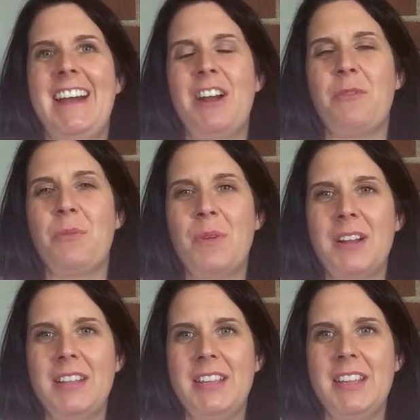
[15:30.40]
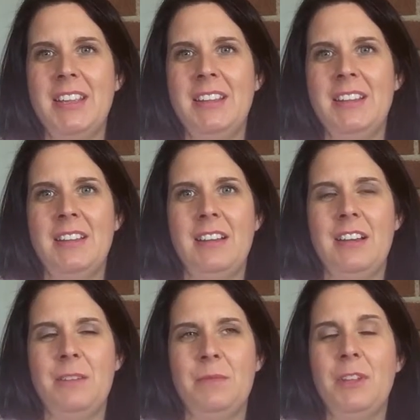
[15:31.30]
I really
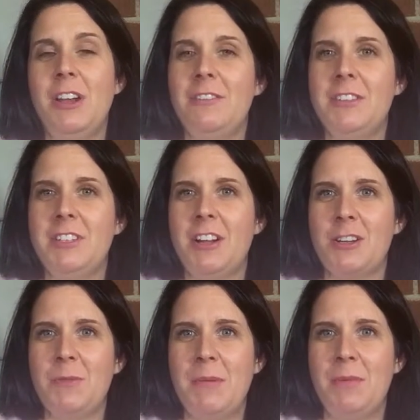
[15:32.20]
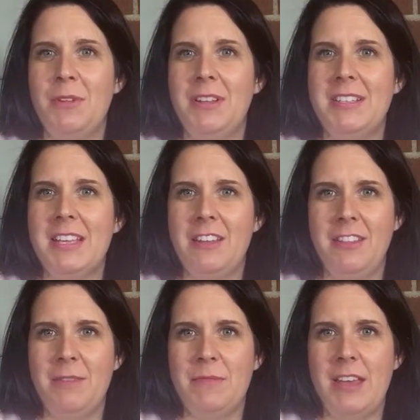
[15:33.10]
um, love to talk to people and tell
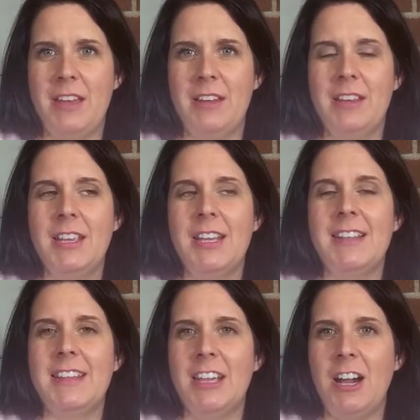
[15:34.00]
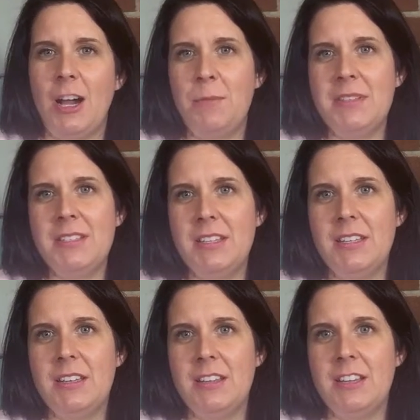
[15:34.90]
them that the
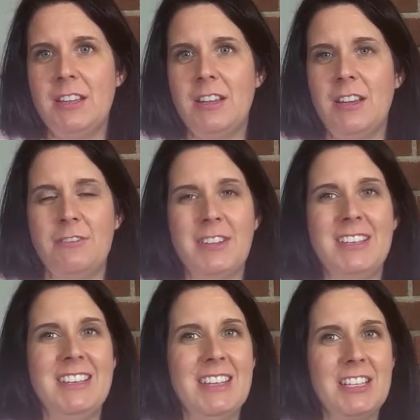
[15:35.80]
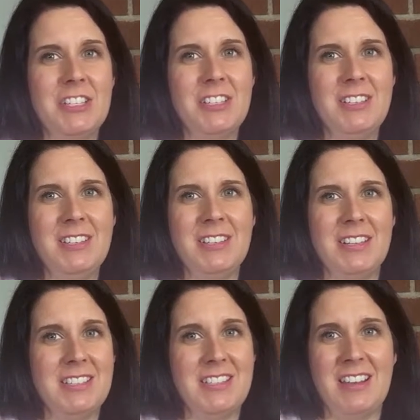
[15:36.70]
opposite of addiction
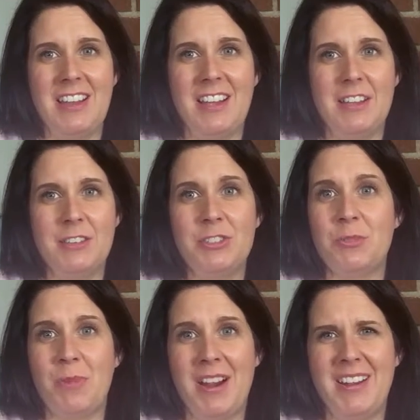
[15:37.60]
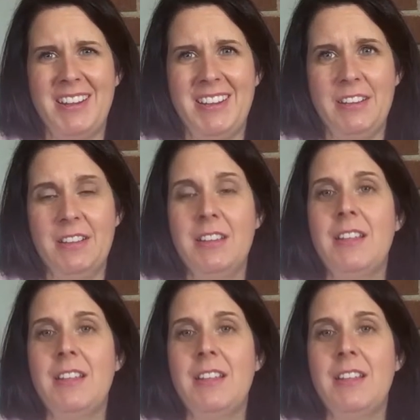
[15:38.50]
is not sobriety.